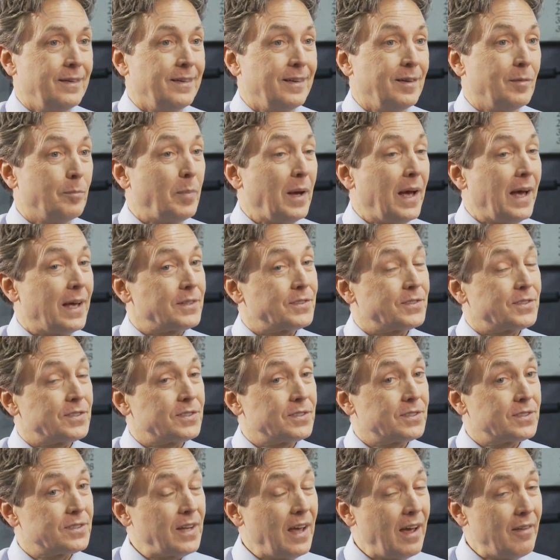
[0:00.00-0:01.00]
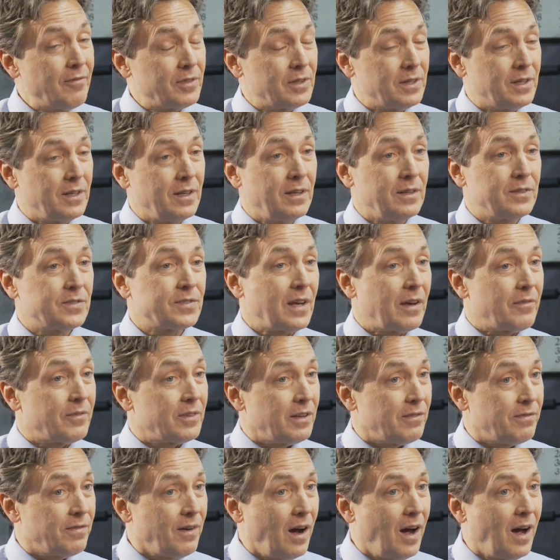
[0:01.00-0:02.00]
And past 70,
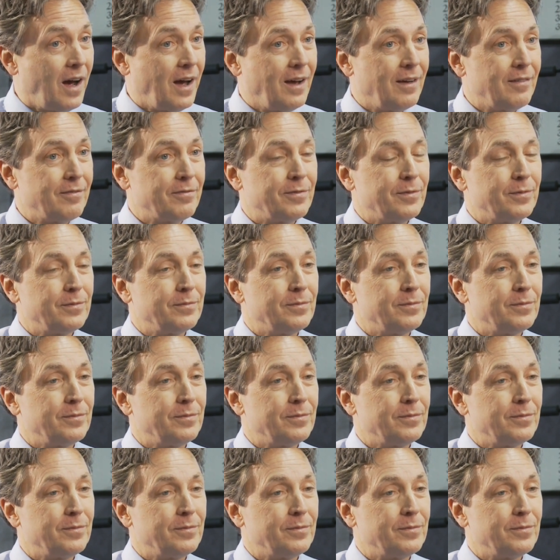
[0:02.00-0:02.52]
75,